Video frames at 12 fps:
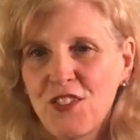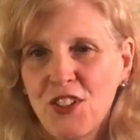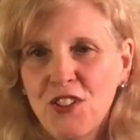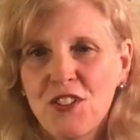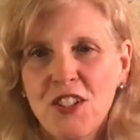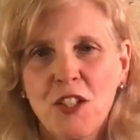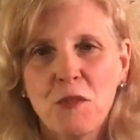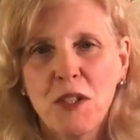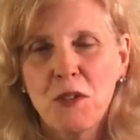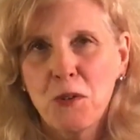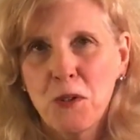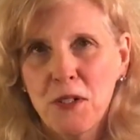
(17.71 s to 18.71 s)
learned and
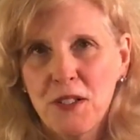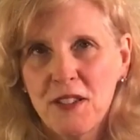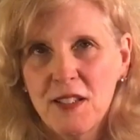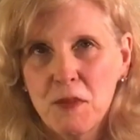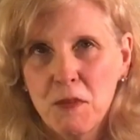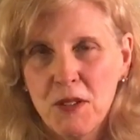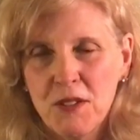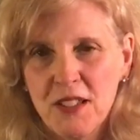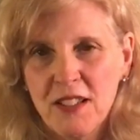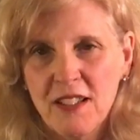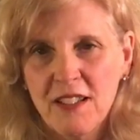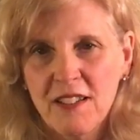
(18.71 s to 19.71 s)
recorded this
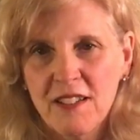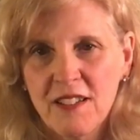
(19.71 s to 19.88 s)
music.